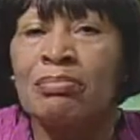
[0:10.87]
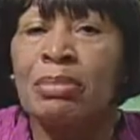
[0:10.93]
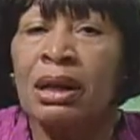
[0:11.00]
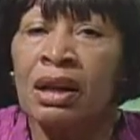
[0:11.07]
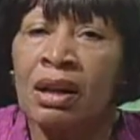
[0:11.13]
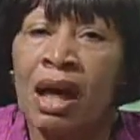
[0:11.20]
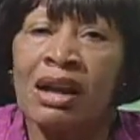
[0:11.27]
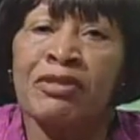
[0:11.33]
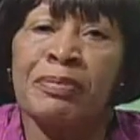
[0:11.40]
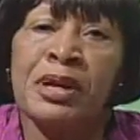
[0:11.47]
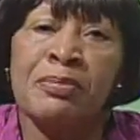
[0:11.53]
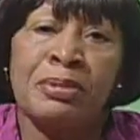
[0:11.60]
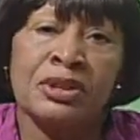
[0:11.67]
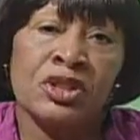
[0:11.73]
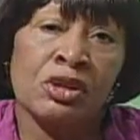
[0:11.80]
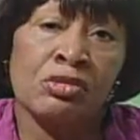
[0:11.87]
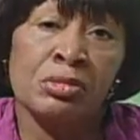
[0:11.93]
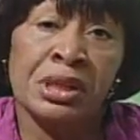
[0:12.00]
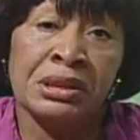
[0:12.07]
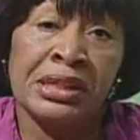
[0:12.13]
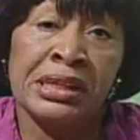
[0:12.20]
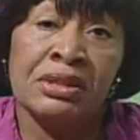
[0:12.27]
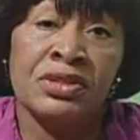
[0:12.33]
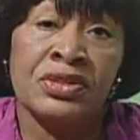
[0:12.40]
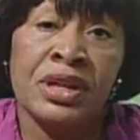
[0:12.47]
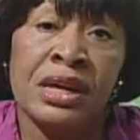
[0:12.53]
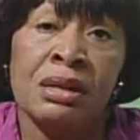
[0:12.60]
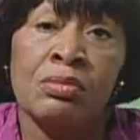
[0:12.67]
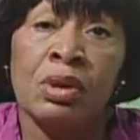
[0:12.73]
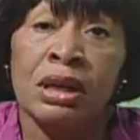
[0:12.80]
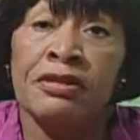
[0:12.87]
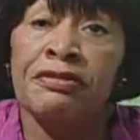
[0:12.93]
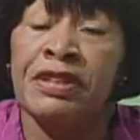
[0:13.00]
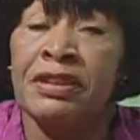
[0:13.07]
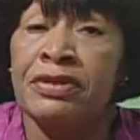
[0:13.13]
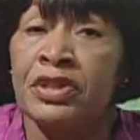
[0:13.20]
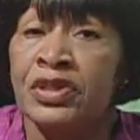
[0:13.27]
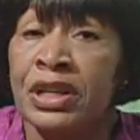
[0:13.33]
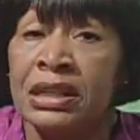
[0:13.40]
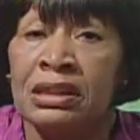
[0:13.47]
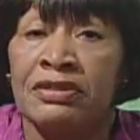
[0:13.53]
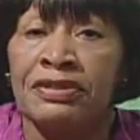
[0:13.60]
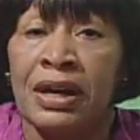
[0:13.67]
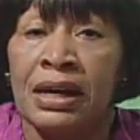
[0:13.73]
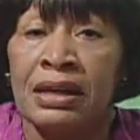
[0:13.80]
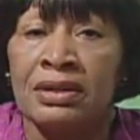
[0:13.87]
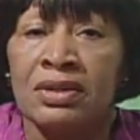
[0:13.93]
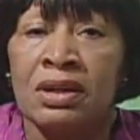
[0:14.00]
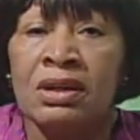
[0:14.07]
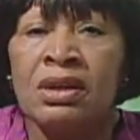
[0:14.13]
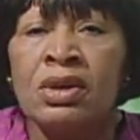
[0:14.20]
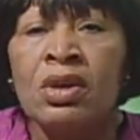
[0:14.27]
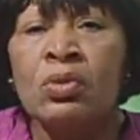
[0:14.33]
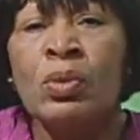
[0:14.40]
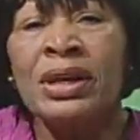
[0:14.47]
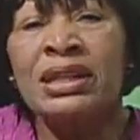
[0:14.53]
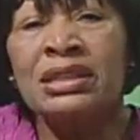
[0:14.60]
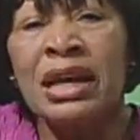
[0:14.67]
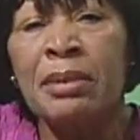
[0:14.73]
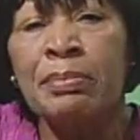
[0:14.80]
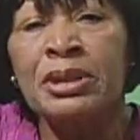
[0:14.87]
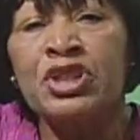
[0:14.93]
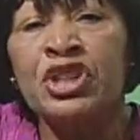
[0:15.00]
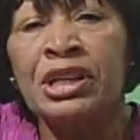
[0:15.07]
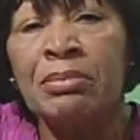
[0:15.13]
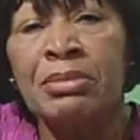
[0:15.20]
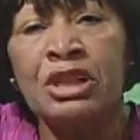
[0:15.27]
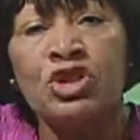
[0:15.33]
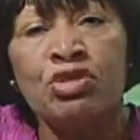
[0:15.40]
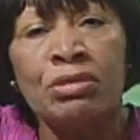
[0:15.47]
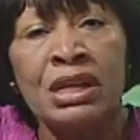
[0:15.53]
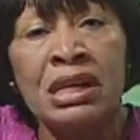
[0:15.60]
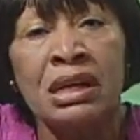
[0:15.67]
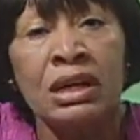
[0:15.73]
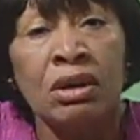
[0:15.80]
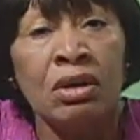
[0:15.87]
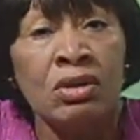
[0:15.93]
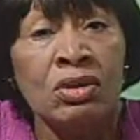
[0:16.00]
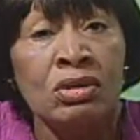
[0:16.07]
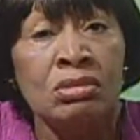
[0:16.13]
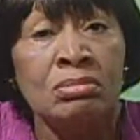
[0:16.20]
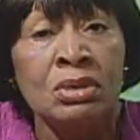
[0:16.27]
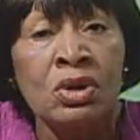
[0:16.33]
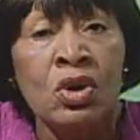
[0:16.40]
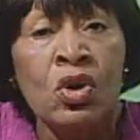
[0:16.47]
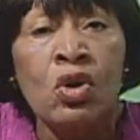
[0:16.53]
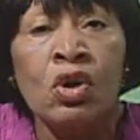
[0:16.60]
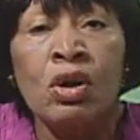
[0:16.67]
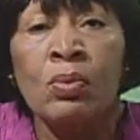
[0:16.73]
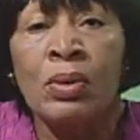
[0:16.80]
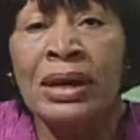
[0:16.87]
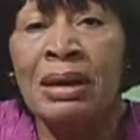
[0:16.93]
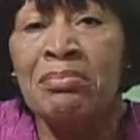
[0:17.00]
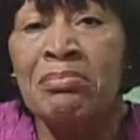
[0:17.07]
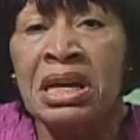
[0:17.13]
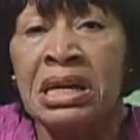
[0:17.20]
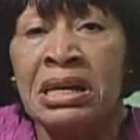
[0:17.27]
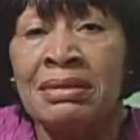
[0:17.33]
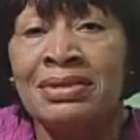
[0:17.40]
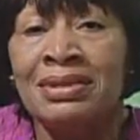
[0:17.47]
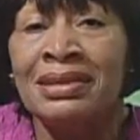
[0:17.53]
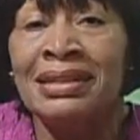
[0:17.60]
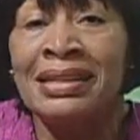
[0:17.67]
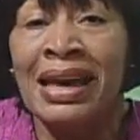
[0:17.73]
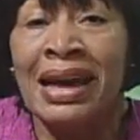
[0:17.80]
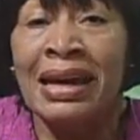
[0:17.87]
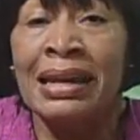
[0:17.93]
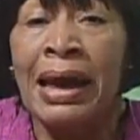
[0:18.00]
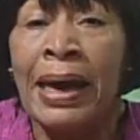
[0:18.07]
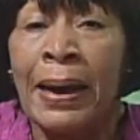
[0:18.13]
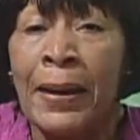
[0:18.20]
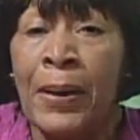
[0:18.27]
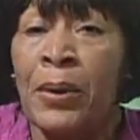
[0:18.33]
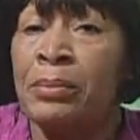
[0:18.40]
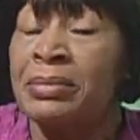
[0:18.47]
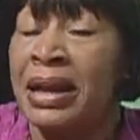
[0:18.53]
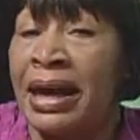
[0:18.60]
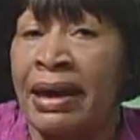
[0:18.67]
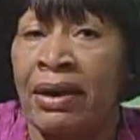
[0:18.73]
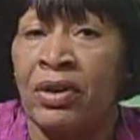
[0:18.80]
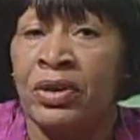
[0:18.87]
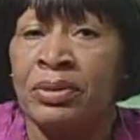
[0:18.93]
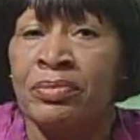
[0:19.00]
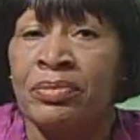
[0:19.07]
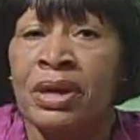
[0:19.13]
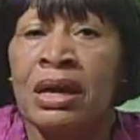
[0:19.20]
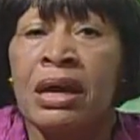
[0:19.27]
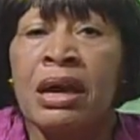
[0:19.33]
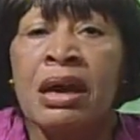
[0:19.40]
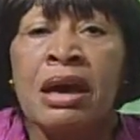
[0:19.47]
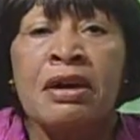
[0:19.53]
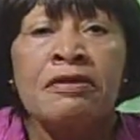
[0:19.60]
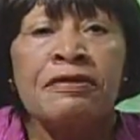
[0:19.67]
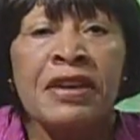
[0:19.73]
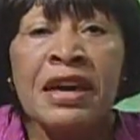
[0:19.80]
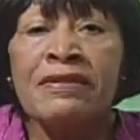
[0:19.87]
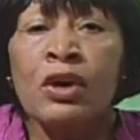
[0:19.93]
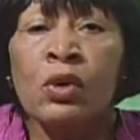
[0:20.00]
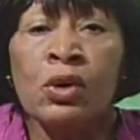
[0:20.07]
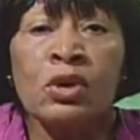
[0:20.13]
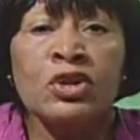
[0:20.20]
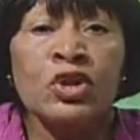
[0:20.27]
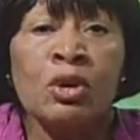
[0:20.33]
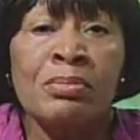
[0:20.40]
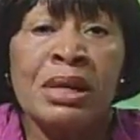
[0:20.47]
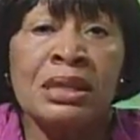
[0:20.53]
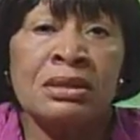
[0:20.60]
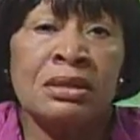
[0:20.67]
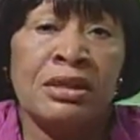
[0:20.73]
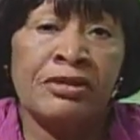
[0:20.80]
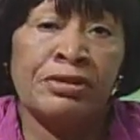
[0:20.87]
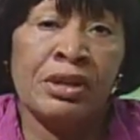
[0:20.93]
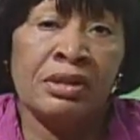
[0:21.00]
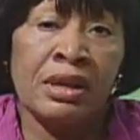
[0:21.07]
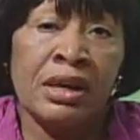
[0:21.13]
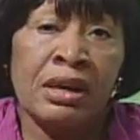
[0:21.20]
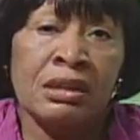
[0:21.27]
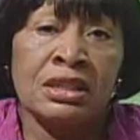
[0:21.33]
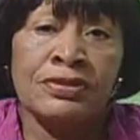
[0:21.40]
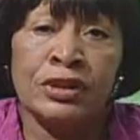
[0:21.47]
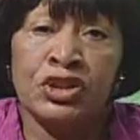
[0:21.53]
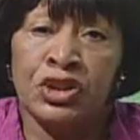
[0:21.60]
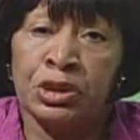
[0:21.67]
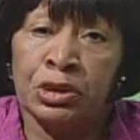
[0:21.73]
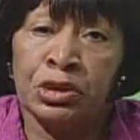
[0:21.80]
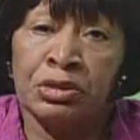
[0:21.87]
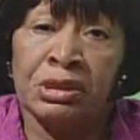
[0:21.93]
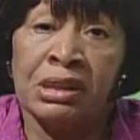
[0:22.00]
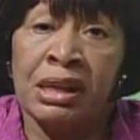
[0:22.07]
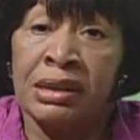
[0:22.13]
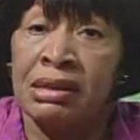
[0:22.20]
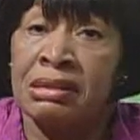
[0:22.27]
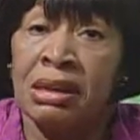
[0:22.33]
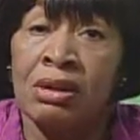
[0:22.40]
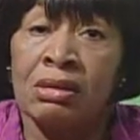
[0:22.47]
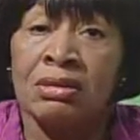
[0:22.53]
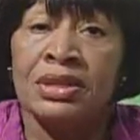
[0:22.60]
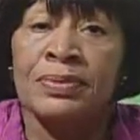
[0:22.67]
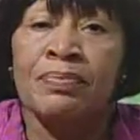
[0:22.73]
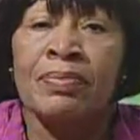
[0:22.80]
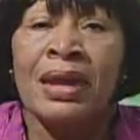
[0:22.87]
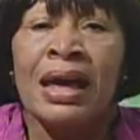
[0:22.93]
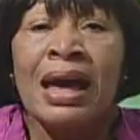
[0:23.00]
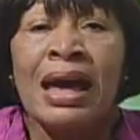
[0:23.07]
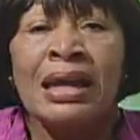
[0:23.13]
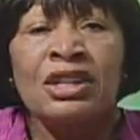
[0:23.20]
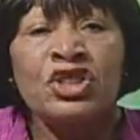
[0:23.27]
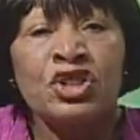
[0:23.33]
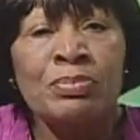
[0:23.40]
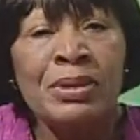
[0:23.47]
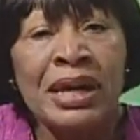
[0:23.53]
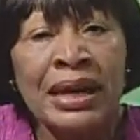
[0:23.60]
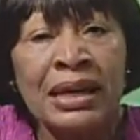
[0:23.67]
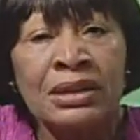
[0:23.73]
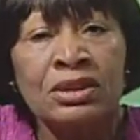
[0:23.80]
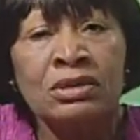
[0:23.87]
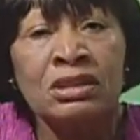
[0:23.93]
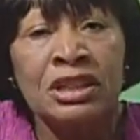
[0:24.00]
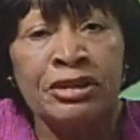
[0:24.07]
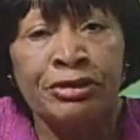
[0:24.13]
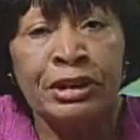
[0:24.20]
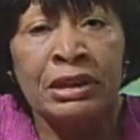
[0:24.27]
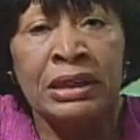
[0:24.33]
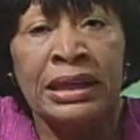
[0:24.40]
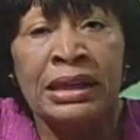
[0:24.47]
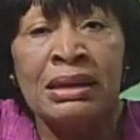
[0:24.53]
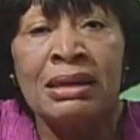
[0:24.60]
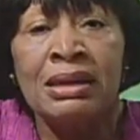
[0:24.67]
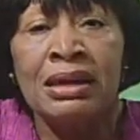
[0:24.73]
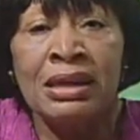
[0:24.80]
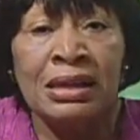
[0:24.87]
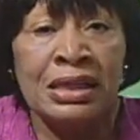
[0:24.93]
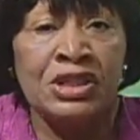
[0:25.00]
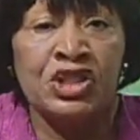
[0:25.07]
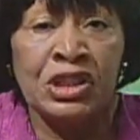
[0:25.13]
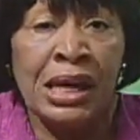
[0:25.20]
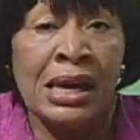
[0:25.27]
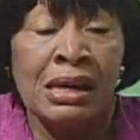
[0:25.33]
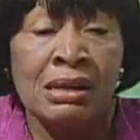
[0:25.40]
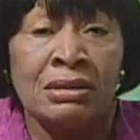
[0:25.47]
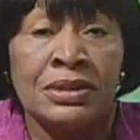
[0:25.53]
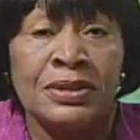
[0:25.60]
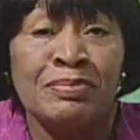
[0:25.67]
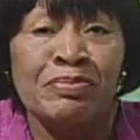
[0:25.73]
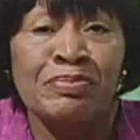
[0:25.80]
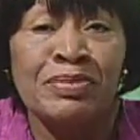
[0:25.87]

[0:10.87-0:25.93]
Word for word: but a lot of people don't really understand what a fever signifies. When a temperature can be treated at home or when it means get help now. Fever also means different things for children and adults, and it should be handled differently in each case.